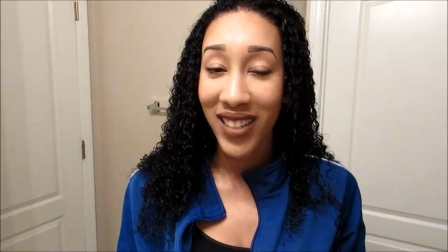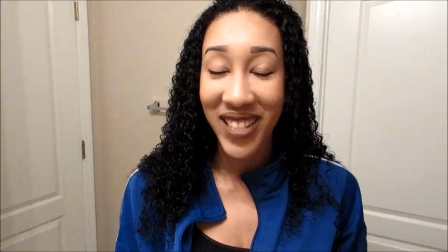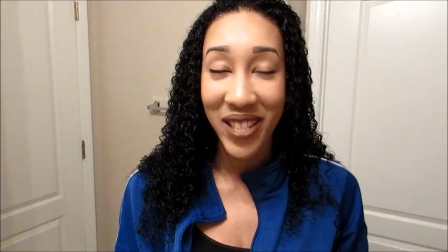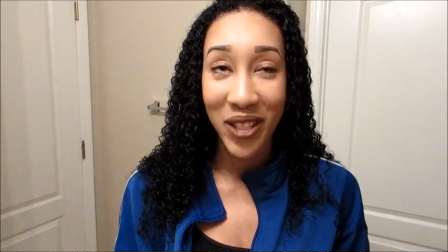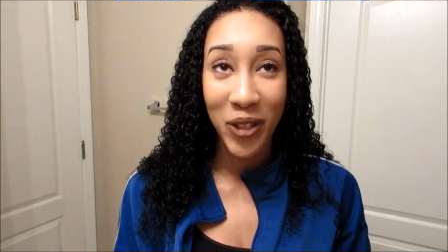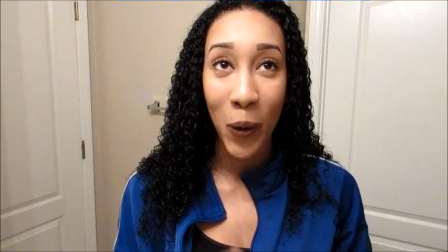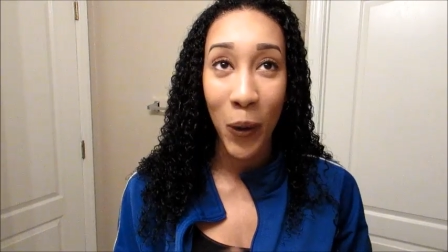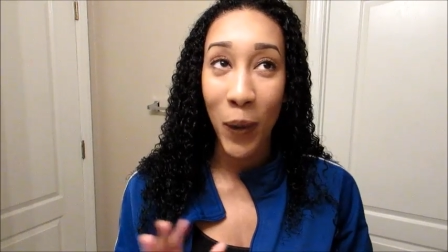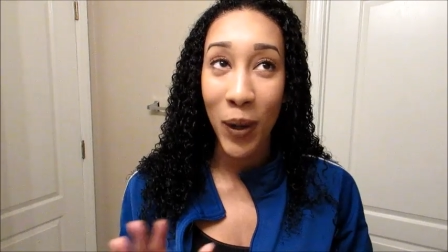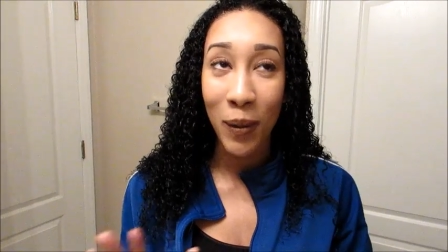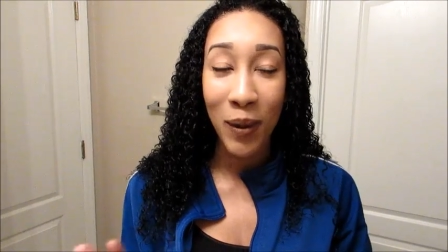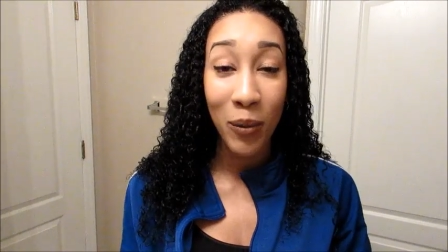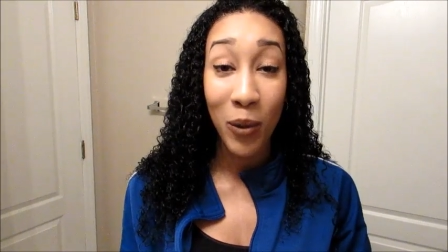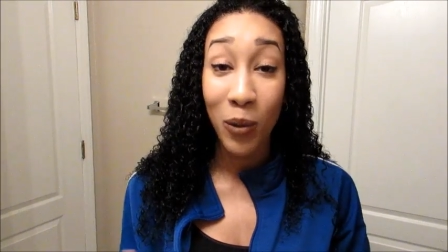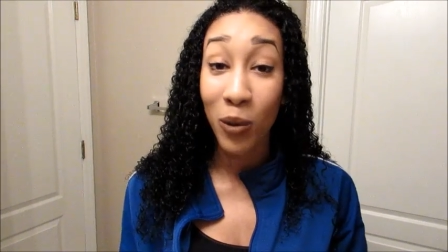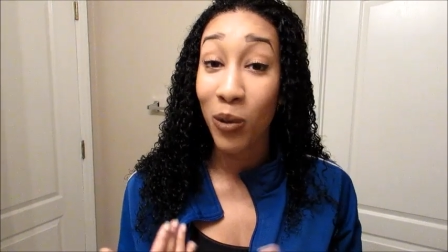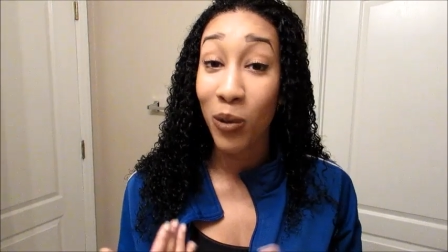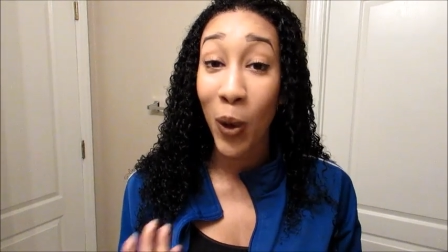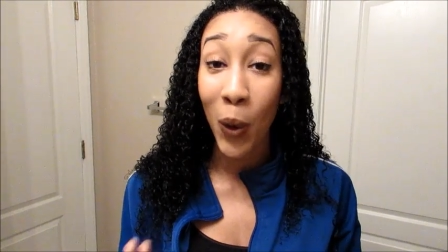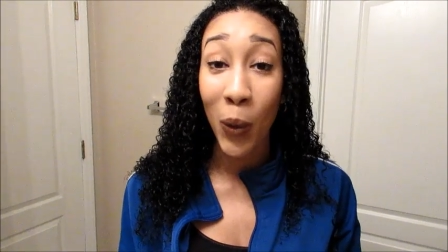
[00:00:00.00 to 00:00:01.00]
so many
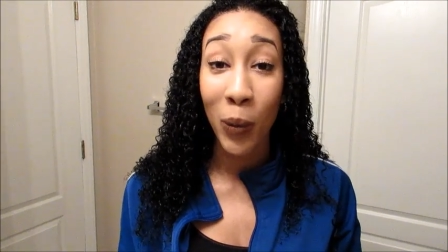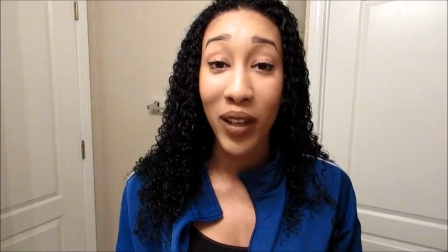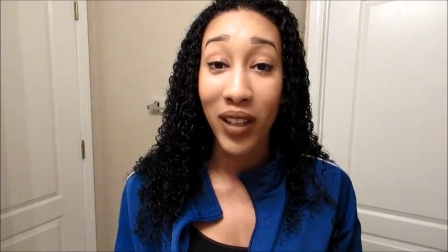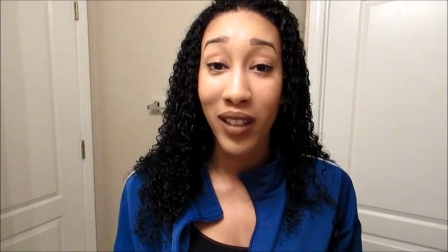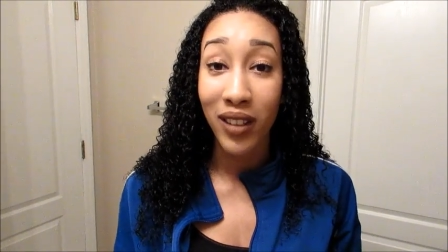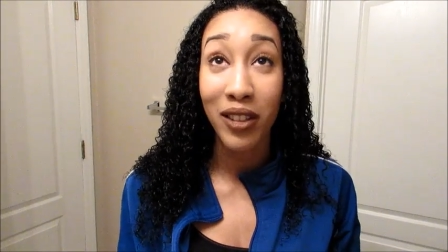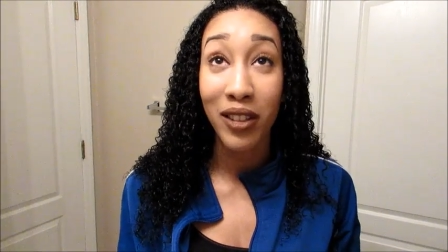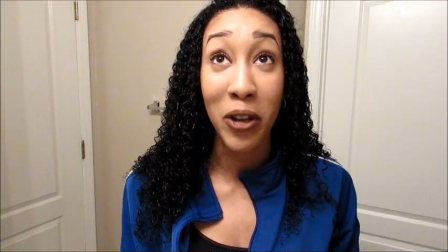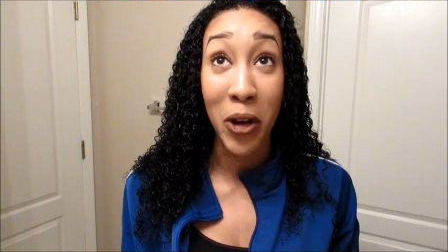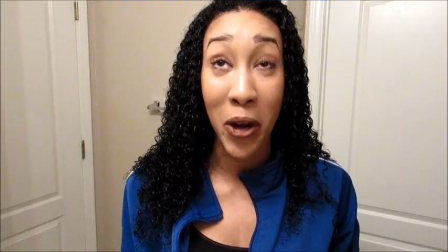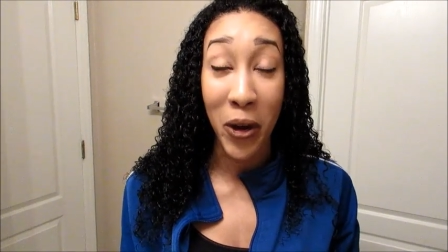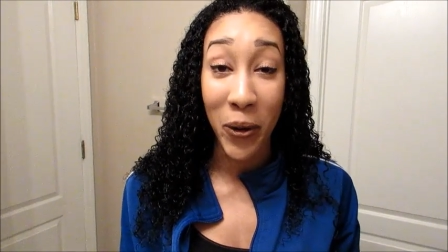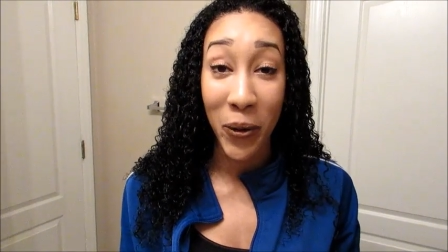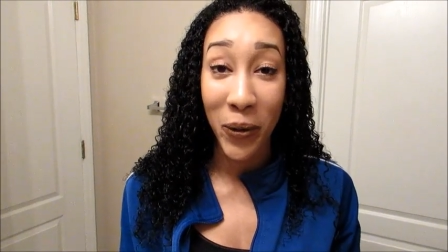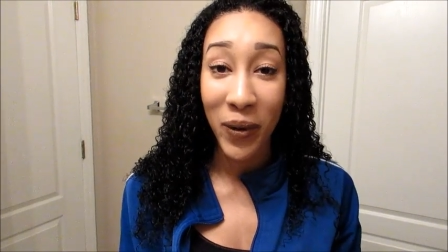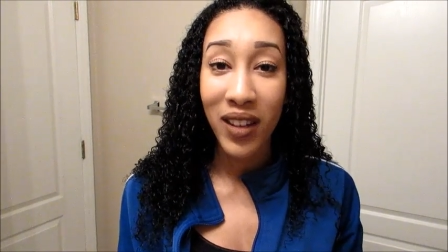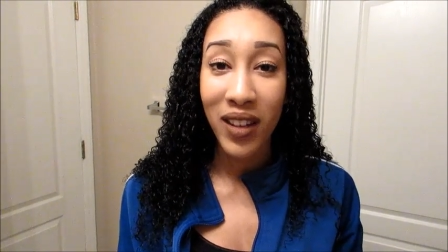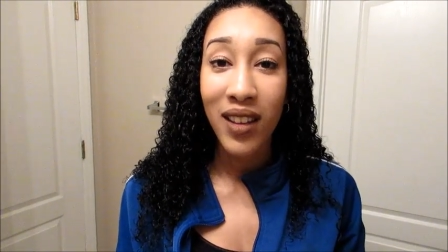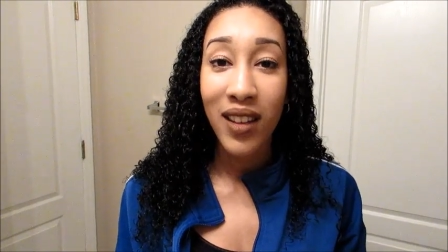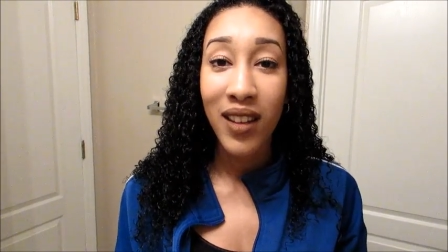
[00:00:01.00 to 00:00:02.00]
people who know me
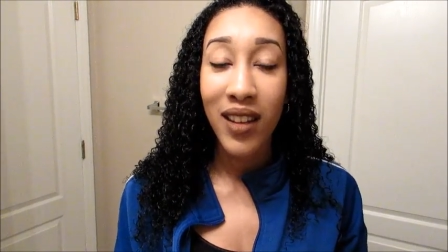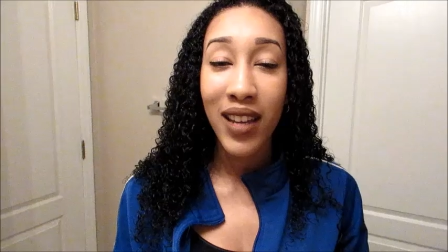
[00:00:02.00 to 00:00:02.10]
know,